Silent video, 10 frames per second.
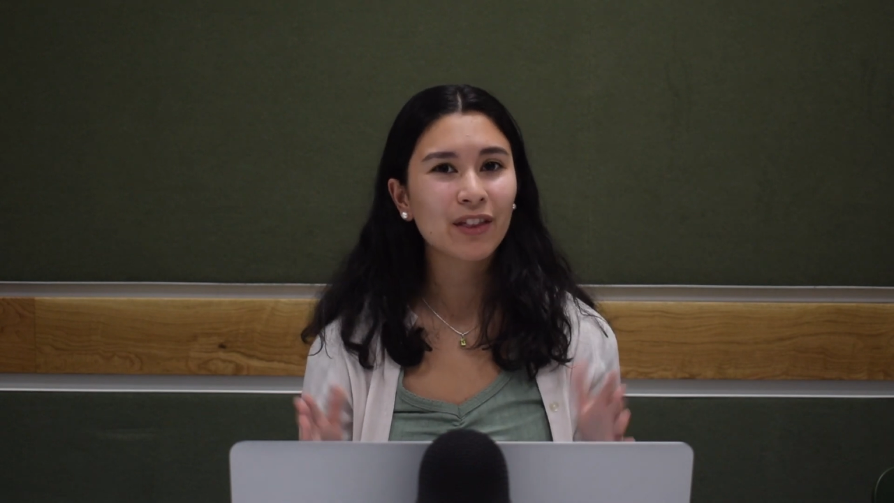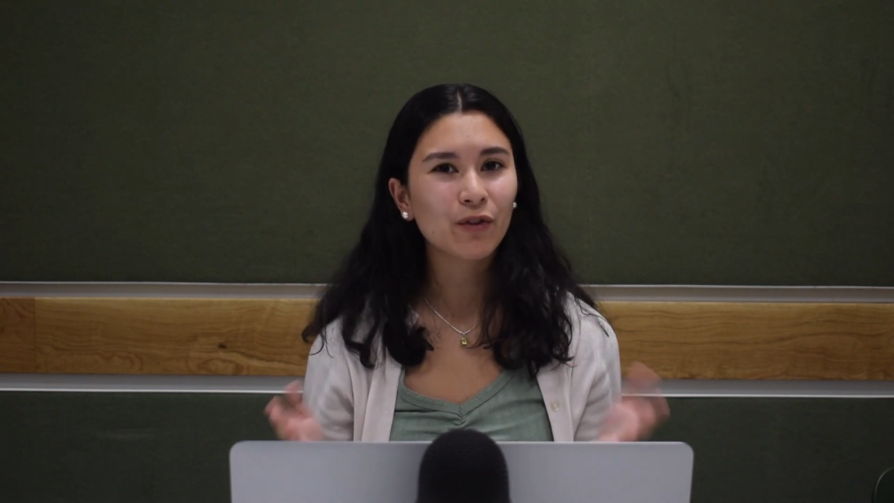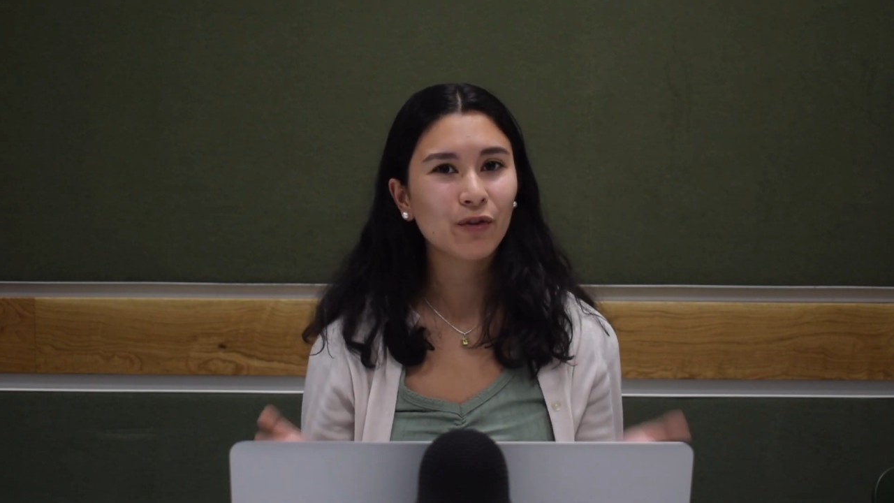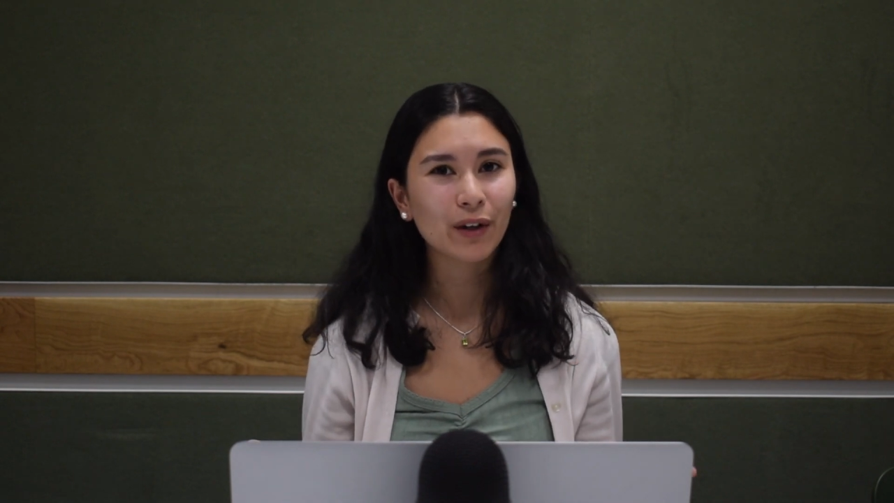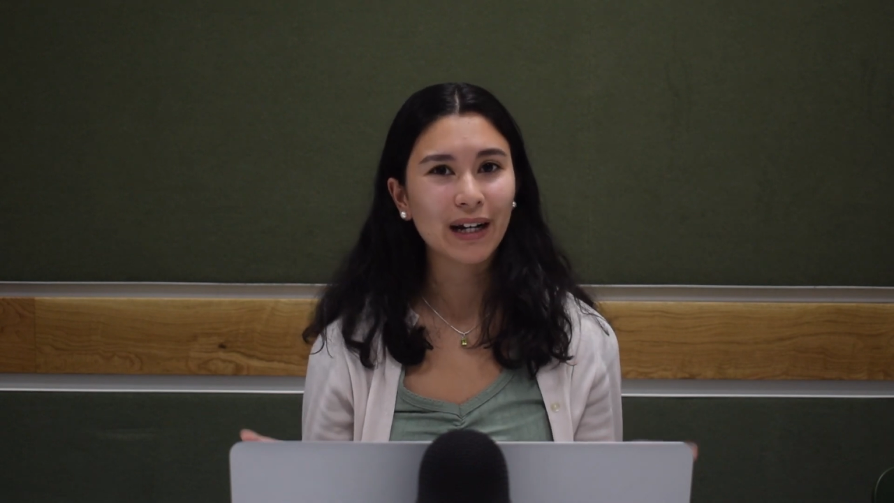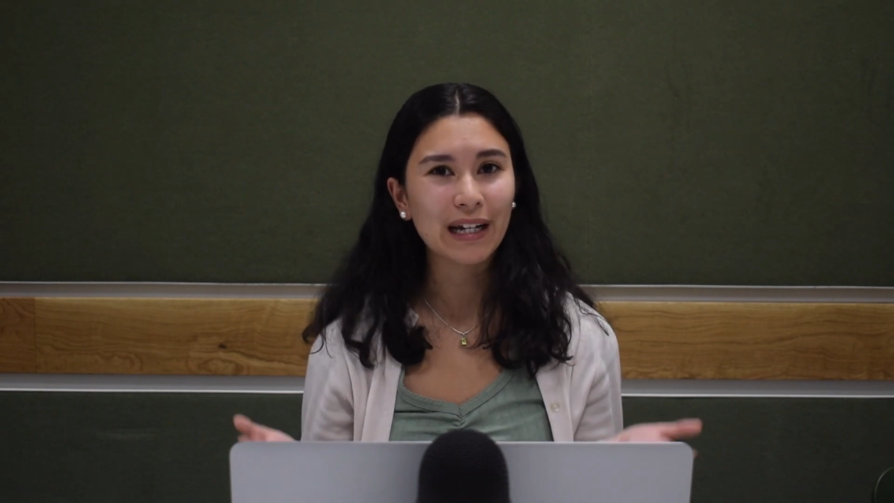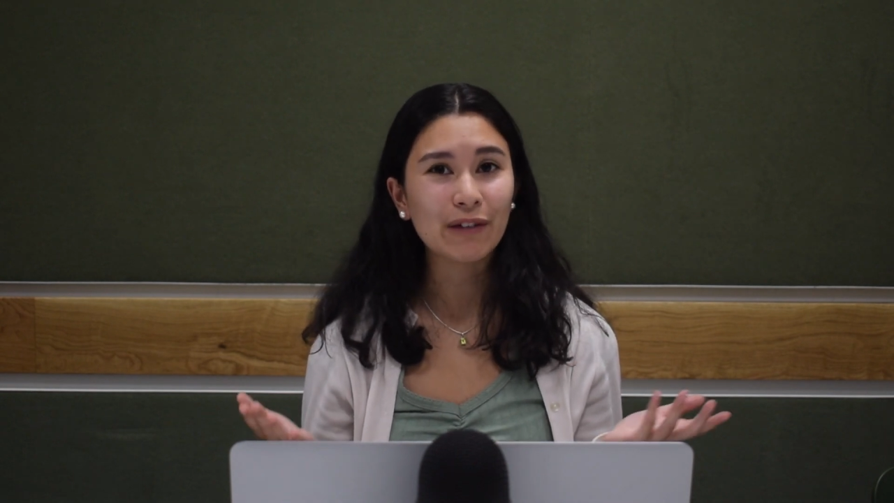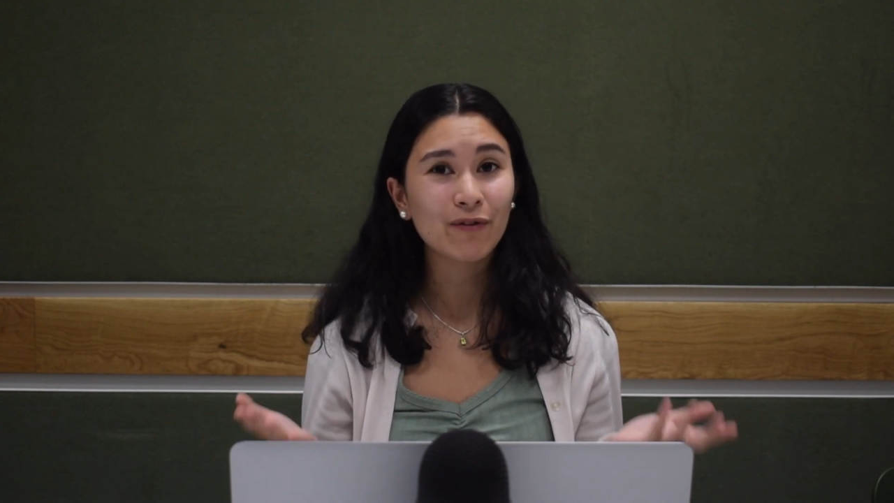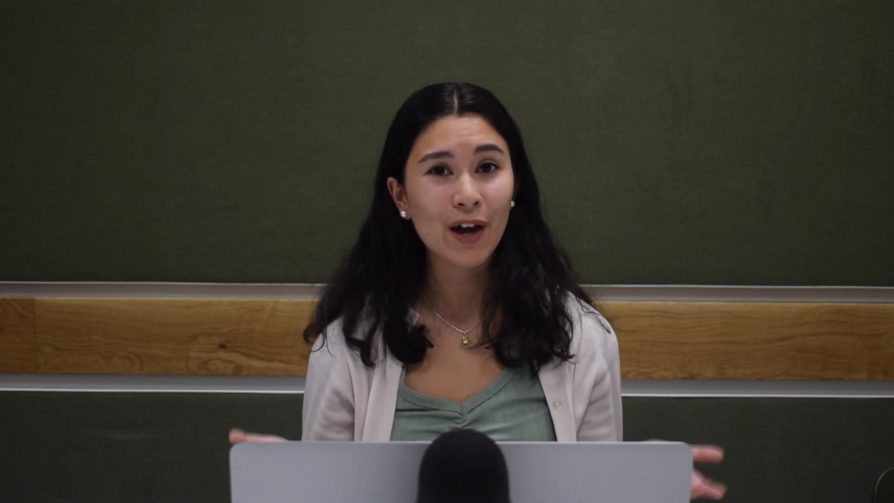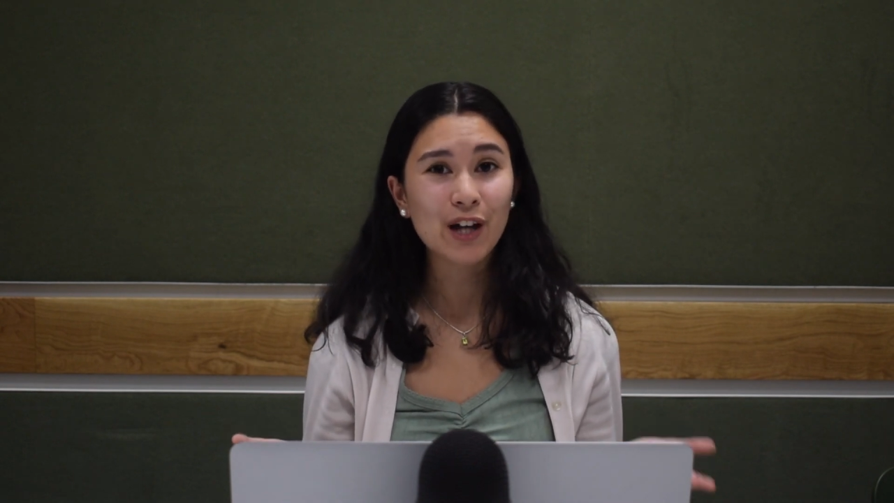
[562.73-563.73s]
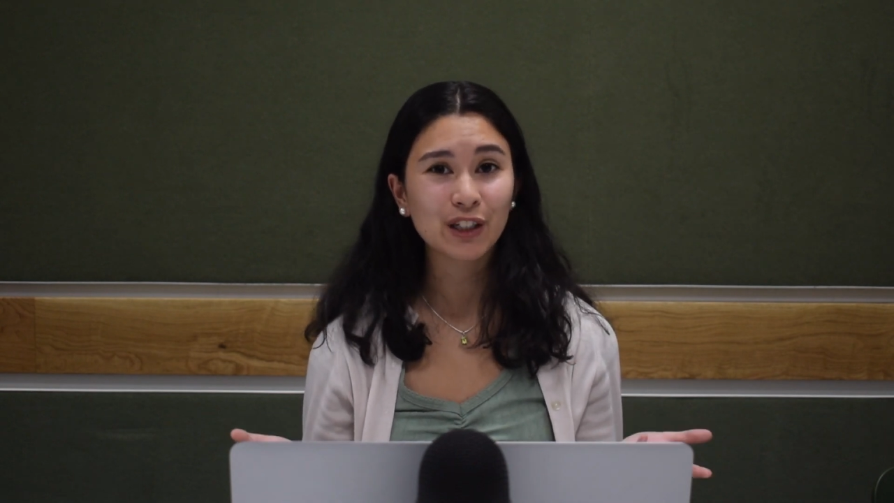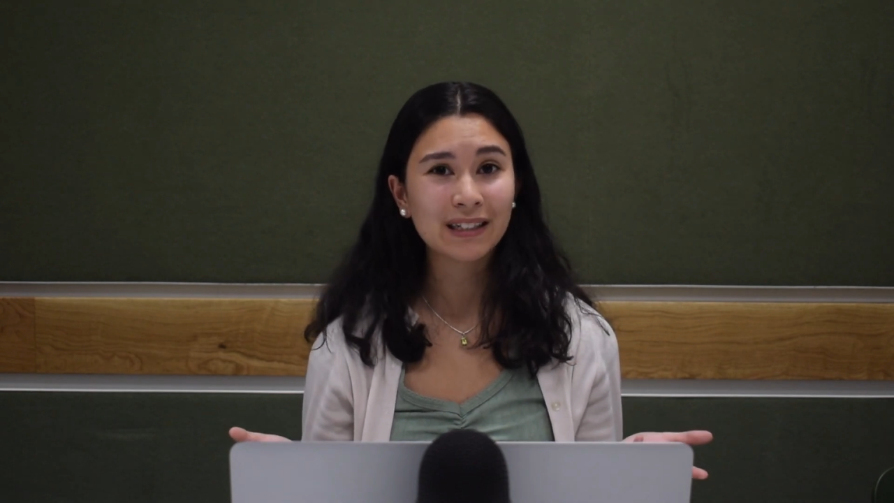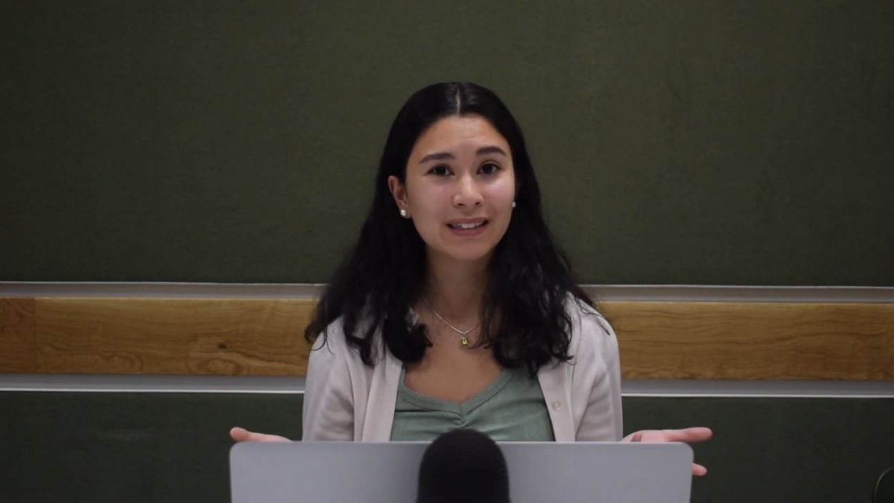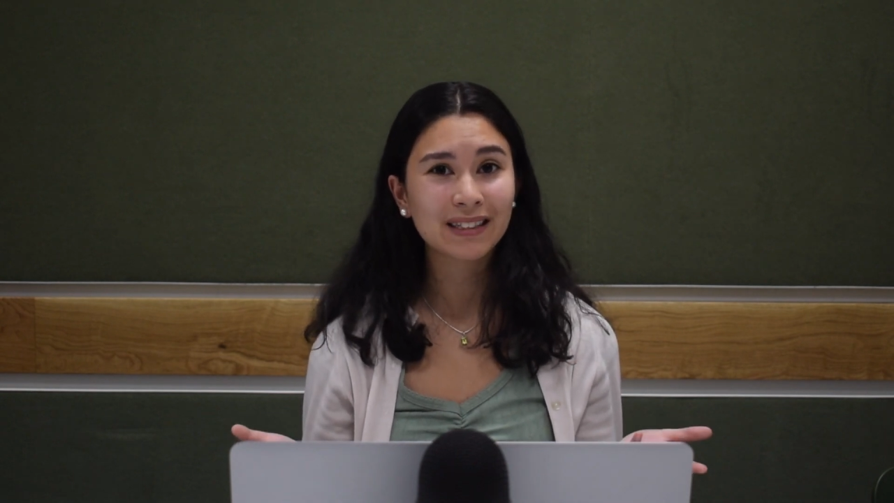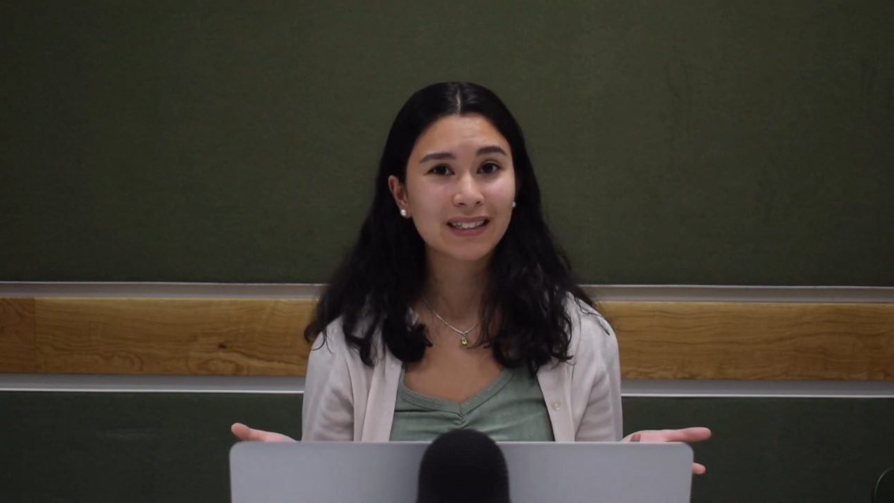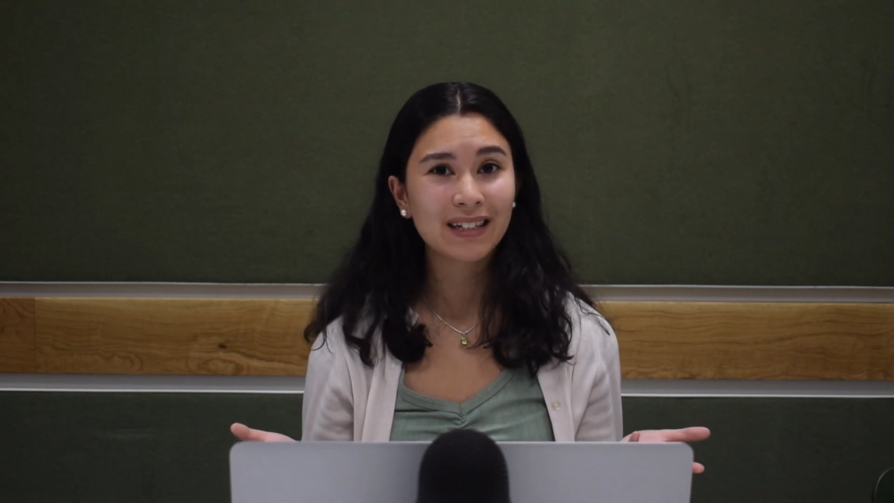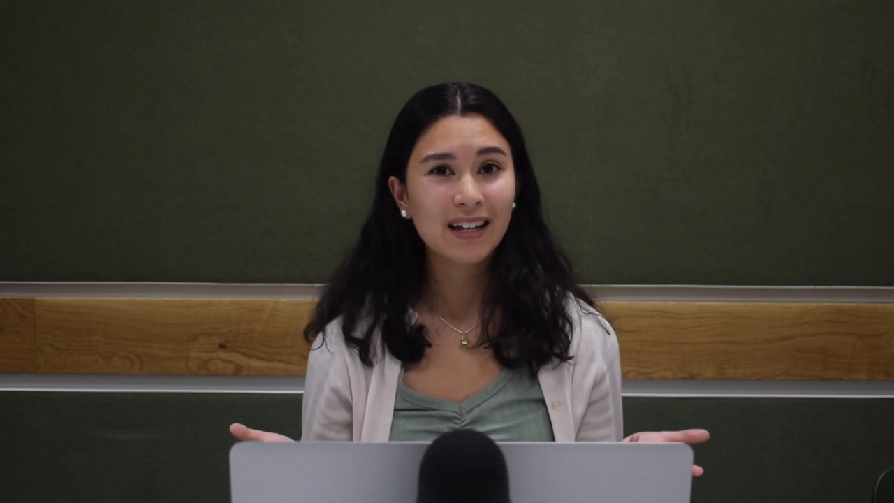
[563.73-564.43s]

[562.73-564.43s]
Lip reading: the free versions.